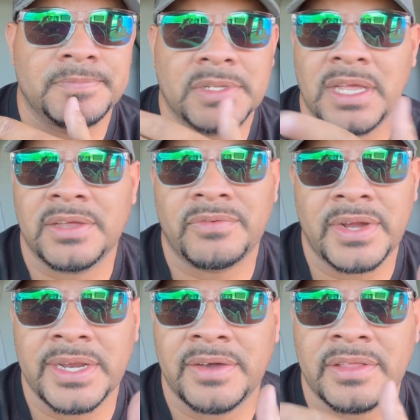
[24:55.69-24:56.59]
Like
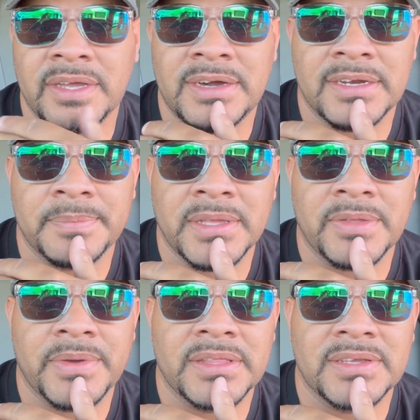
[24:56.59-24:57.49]
right now, the economy and the
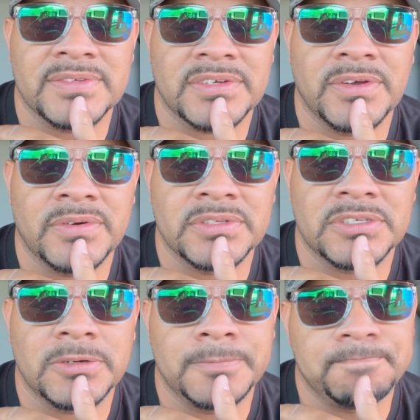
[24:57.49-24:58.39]
way things are going. So